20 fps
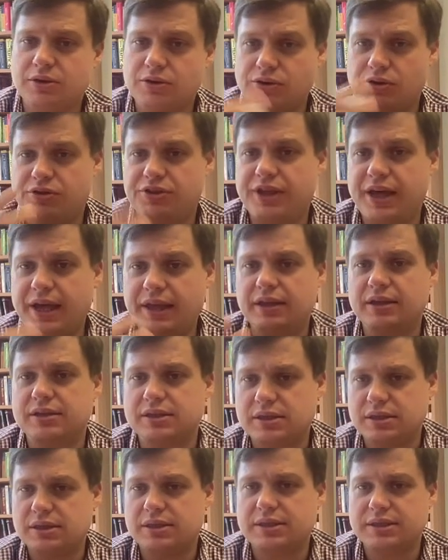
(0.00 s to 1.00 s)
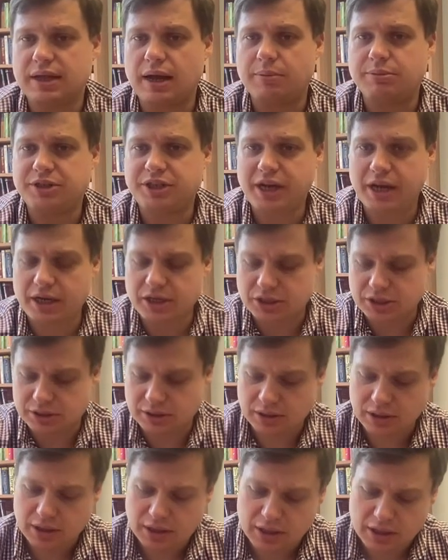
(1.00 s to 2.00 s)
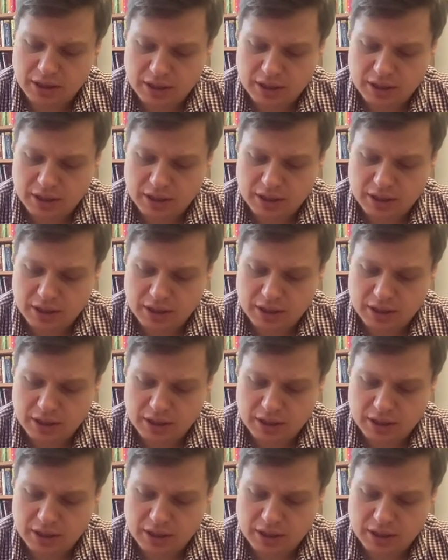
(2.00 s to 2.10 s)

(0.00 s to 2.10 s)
your thetas stop changing,